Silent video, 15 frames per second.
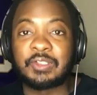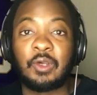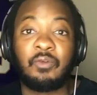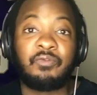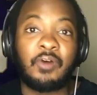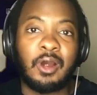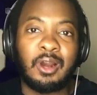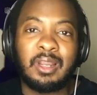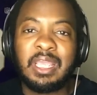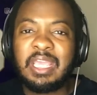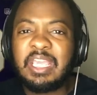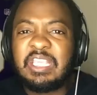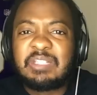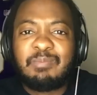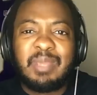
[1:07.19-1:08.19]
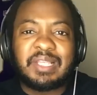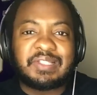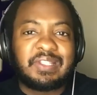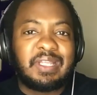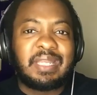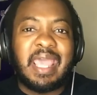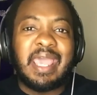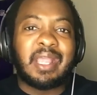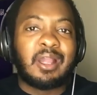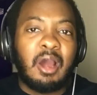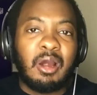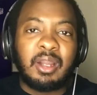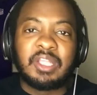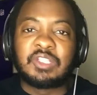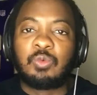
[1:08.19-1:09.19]
so far. He's mixed in at
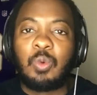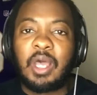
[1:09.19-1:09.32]
guard as